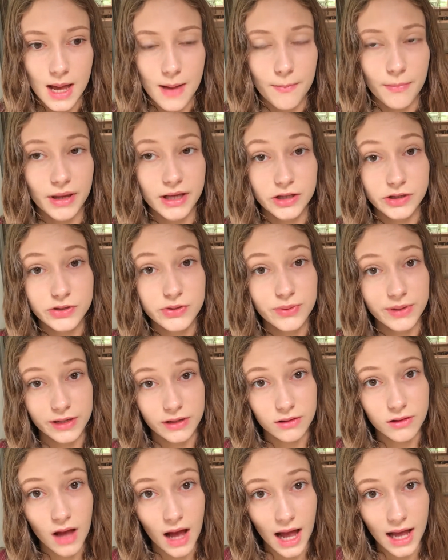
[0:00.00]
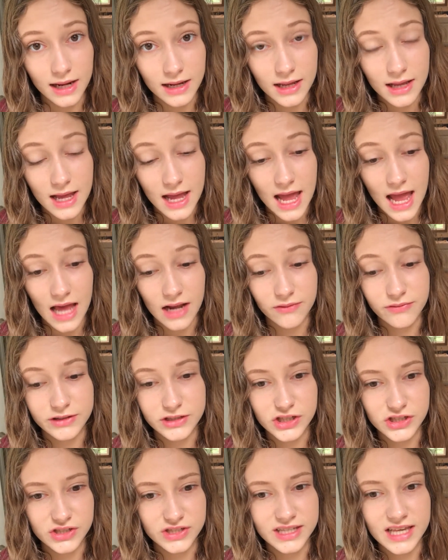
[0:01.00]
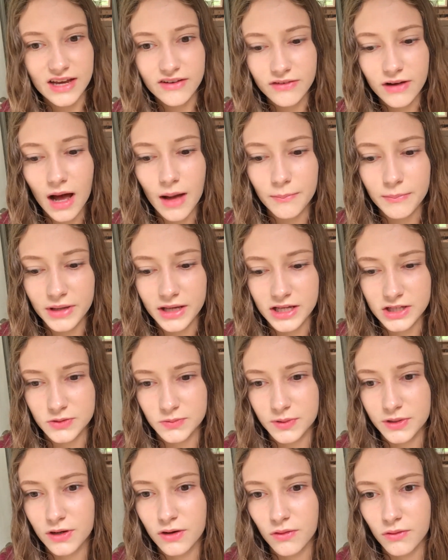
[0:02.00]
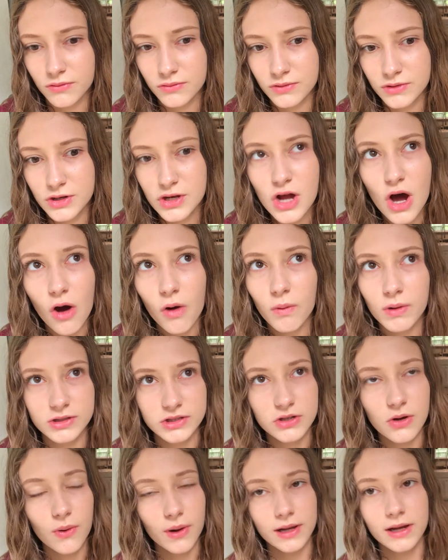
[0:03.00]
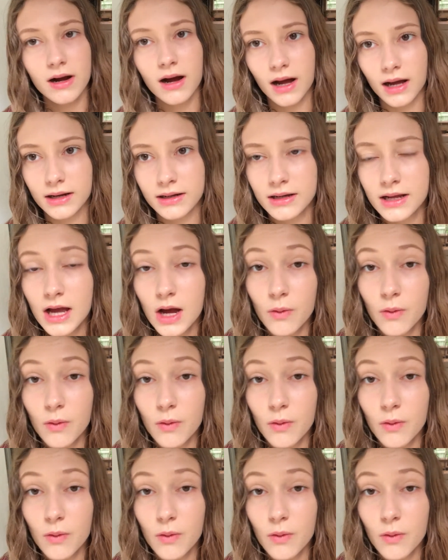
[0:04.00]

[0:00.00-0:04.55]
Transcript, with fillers: but he's doing a lot, and if we just give up because we don't know what's going on,